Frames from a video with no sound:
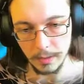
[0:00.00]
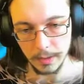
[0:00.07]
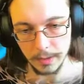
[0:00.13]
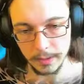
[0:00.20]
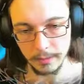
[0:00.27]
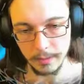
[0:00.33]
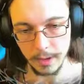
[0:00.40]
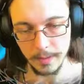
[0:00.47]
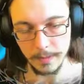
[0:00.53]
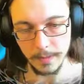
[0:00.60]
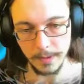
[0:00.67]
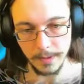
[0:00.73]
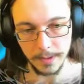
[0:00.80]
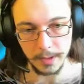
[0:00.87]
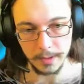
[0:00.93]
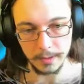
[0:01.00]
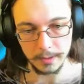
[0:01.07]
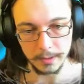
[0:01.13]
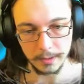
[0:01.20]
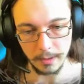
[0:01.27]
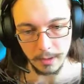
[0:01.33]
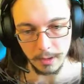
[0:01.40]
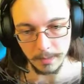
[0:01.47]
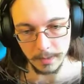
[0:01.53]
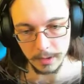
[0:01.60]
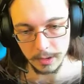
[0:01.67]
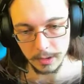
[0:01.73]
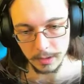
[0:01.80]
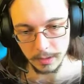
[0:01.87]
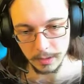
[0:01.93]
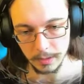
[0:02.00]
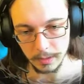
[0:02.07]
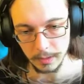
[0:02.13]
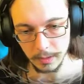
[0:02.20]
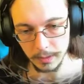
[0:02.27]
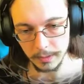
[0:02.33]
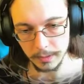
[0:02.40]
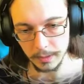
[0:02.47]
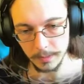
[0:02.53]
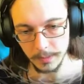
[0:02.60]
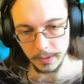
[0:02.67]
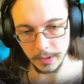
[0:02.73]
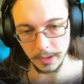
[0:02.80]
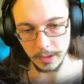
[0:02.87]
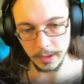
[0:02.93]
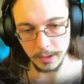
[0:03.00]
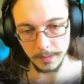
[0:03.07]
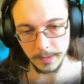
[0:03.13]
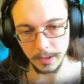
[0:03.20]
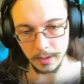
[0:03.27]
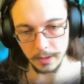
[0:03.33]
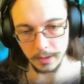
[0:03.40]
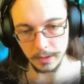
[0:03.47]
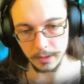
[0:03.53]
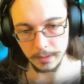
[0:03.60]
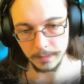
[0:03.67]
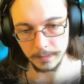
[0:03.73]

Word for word: let's grab this garbage and start putting it up here.